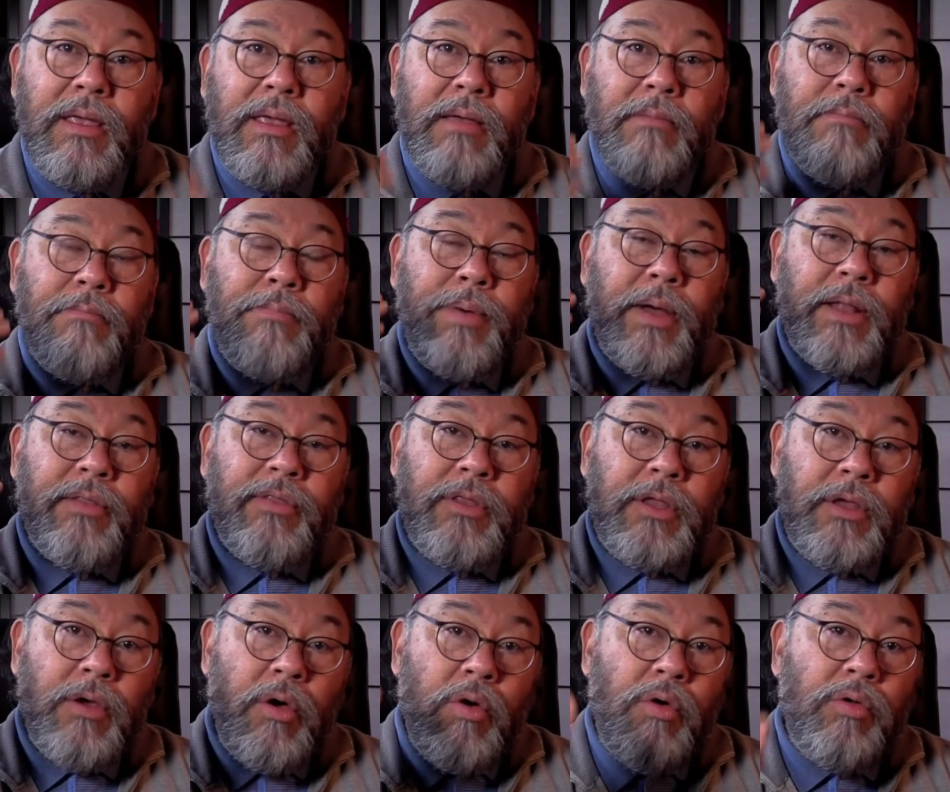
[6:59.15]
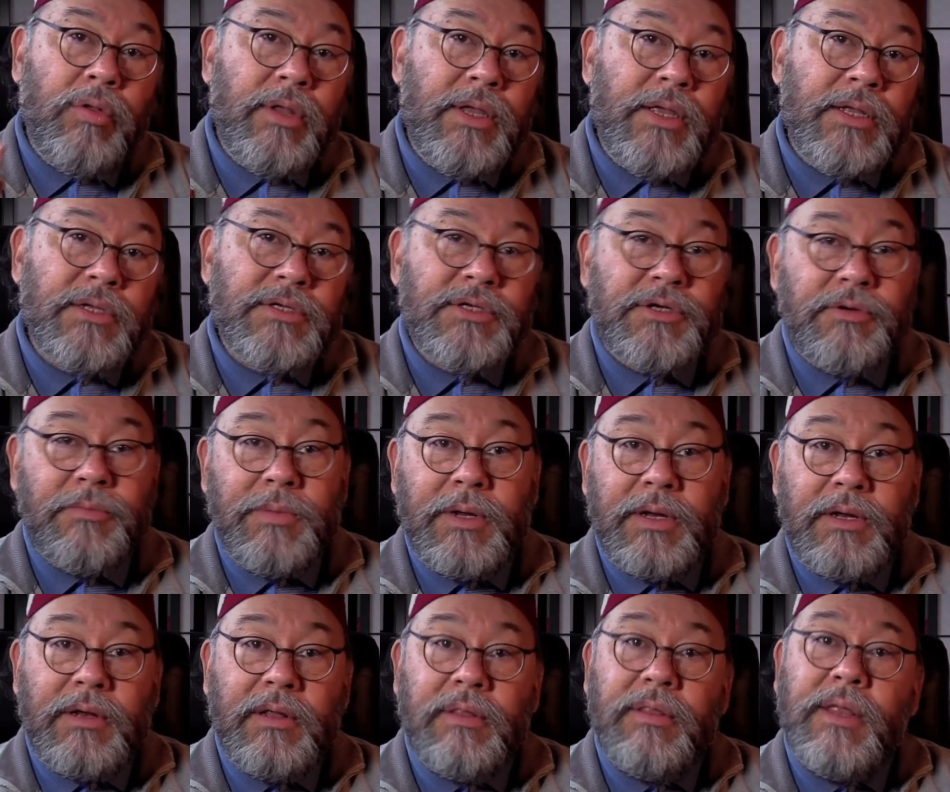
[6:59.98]
But the only
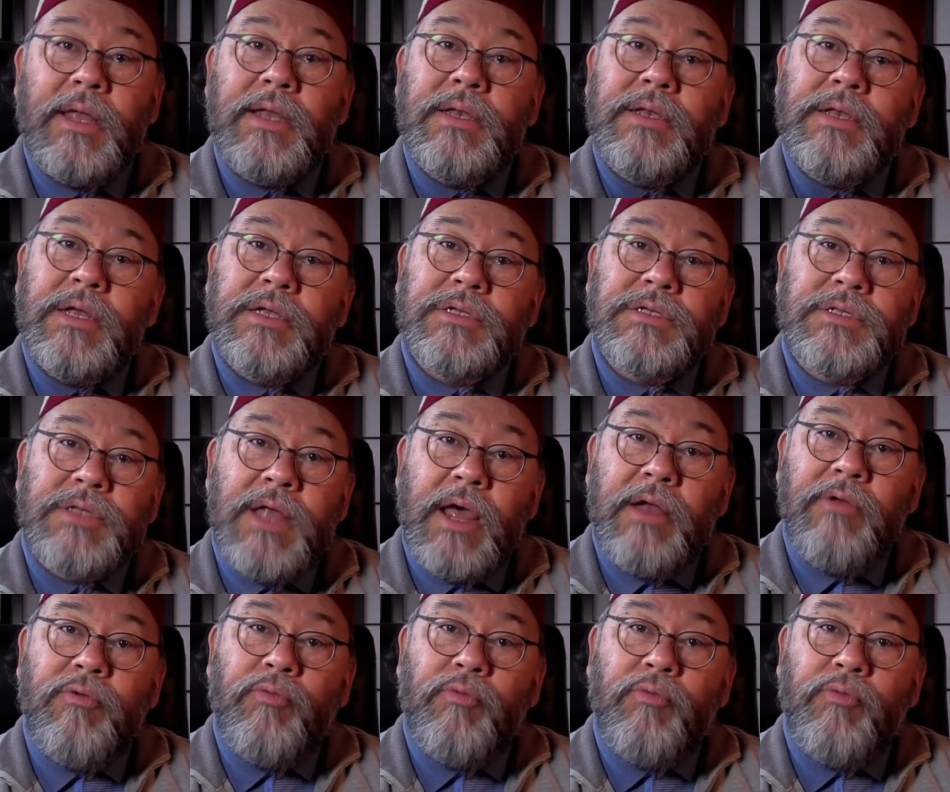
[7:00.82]
instrument that does not